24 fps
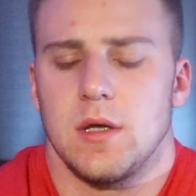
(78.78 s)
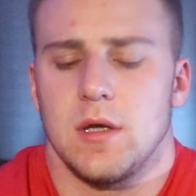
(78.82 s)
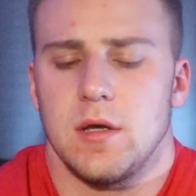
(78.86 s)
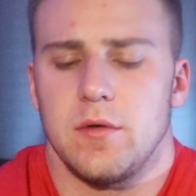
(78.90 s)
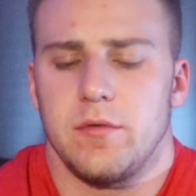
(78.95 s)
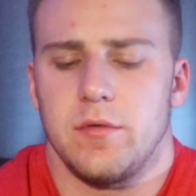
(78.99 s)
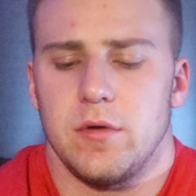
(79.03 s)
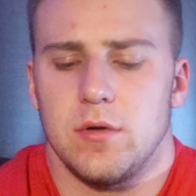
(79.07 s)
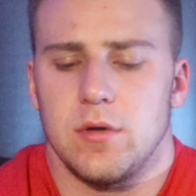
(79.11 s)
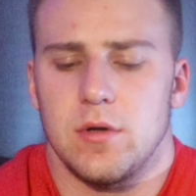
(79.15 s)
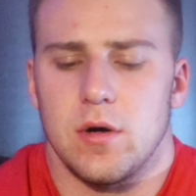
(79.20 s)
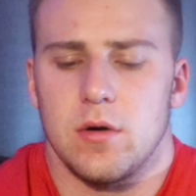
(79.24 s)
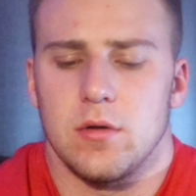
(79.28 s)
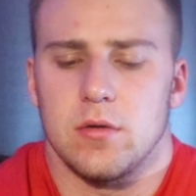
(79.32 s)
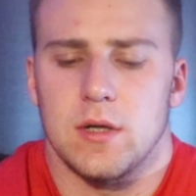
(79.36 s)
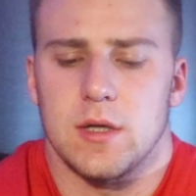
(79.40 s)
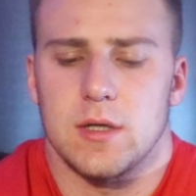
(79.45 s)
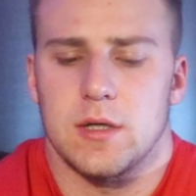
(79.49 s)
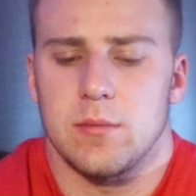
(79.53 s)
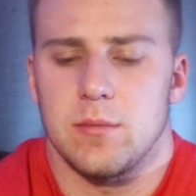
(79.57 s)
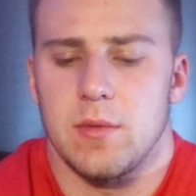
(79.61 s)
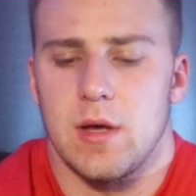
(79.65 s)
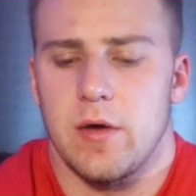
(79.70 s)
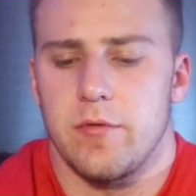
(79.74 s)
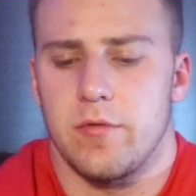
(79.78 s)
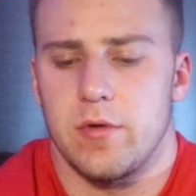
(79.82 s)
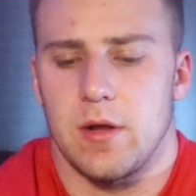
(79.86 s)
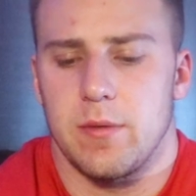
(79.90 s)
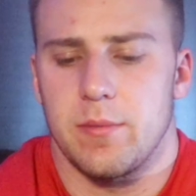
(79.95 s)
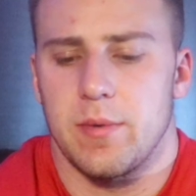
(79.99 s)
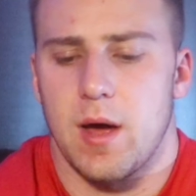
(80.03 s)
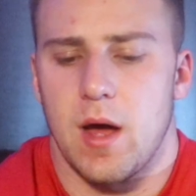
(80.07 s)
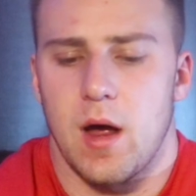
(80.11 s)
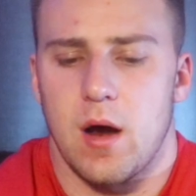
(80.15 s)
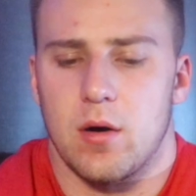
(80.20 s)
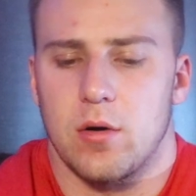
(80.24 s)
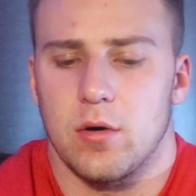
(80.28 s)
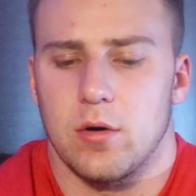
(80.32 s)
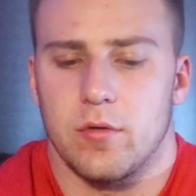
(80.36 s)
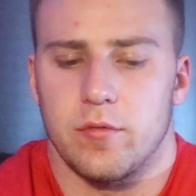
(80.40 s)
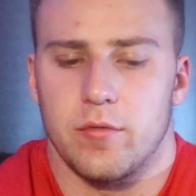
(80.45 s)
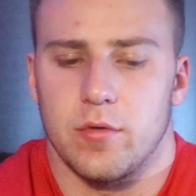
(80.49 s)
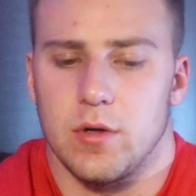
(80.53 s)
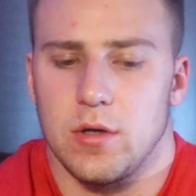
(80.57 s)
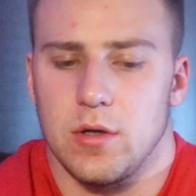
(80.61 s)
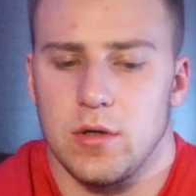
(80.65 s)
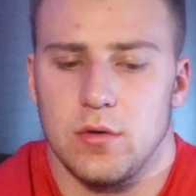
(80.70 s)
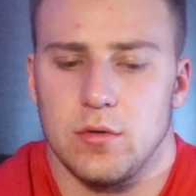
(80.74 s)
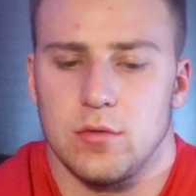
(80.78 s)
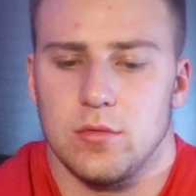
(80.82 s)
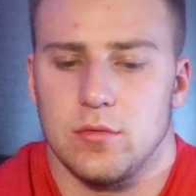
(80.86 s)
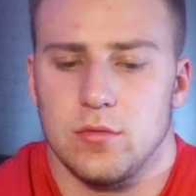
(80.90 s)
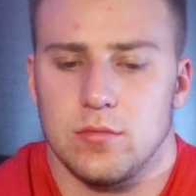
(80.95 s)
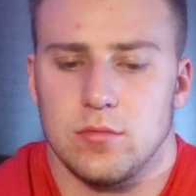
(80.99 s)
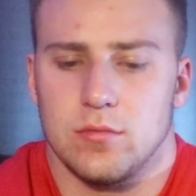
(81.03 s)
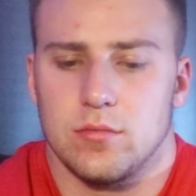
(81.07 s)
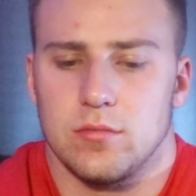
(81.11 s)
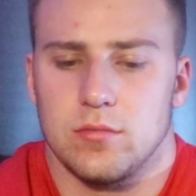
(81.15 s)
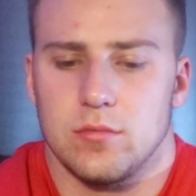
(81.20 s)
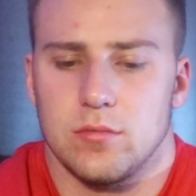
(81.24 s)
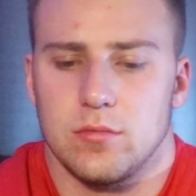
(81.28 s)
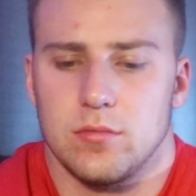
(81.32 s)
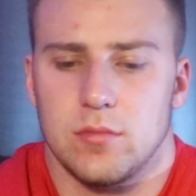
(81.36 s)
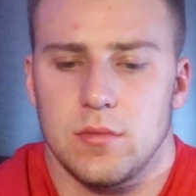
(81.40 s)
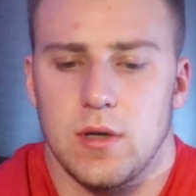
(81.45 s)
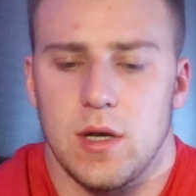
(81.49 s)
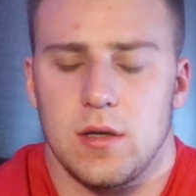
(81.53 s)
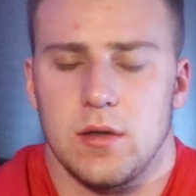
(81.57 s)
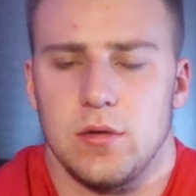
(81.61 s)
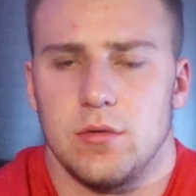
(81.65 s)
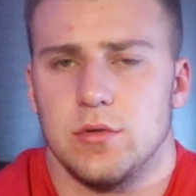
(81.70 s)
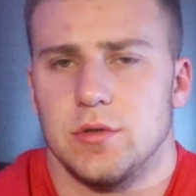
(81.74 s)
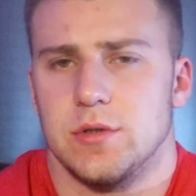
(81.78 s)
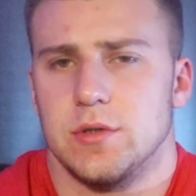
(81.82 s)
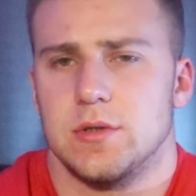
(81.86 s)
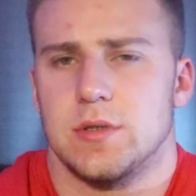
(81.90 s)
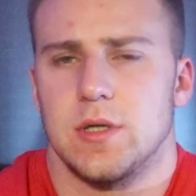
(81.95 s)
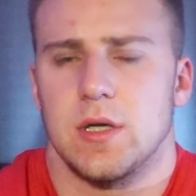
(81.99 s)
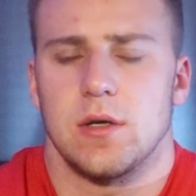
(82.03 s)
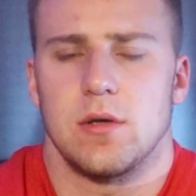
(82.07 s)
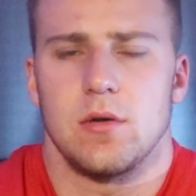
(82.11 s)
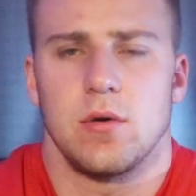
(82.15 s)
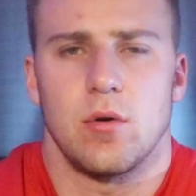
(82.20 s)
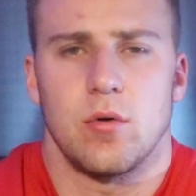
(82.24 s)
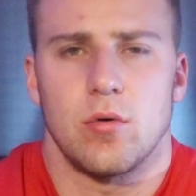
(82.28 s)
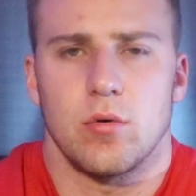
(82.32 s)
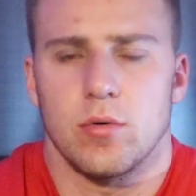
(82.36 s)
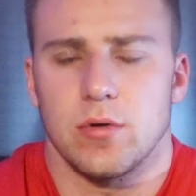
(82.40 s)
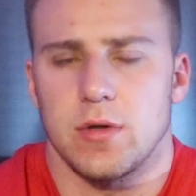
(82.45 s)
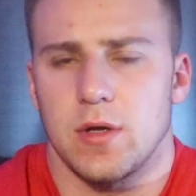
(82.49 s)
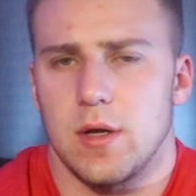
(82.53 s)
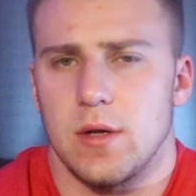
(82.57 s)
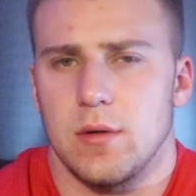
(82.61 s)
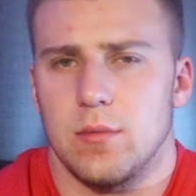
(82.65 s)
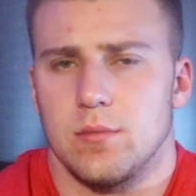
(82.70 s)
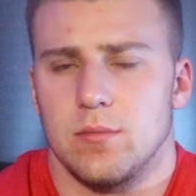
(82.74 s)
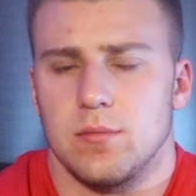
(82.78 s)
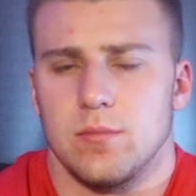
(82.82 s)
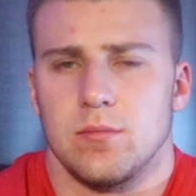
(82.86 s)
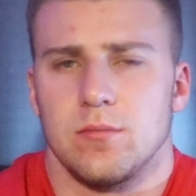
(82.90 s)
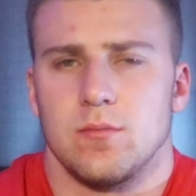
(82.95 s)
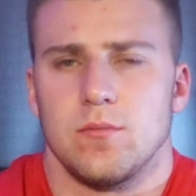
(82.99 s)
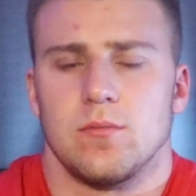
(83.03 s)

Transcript: If you don't let them have any power over you, and you just ignore them,